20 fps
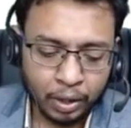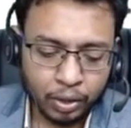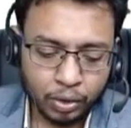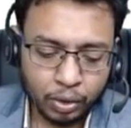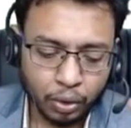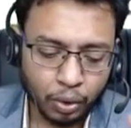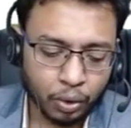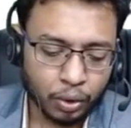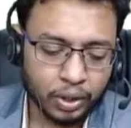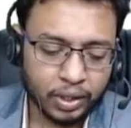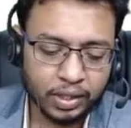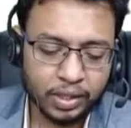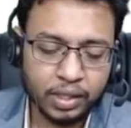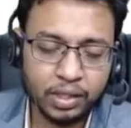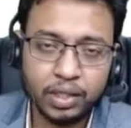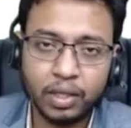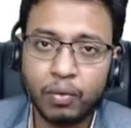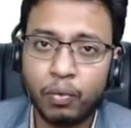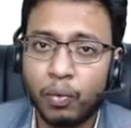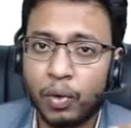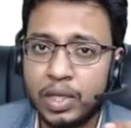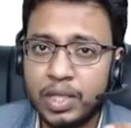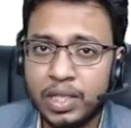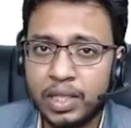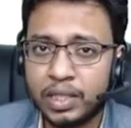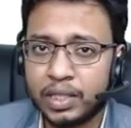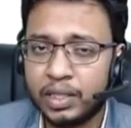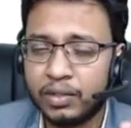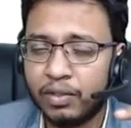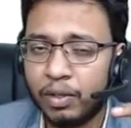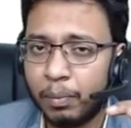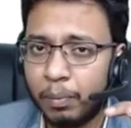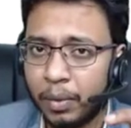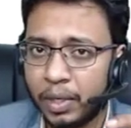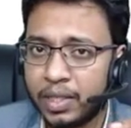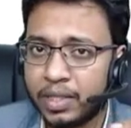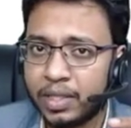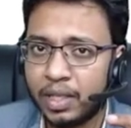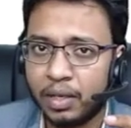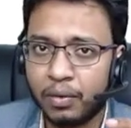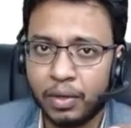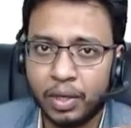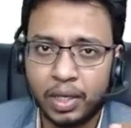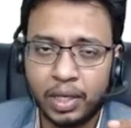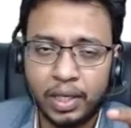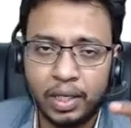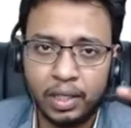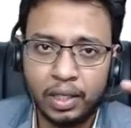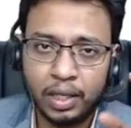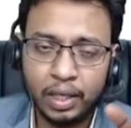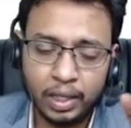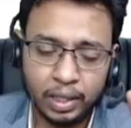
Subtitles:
So this is of 165 plus level, right?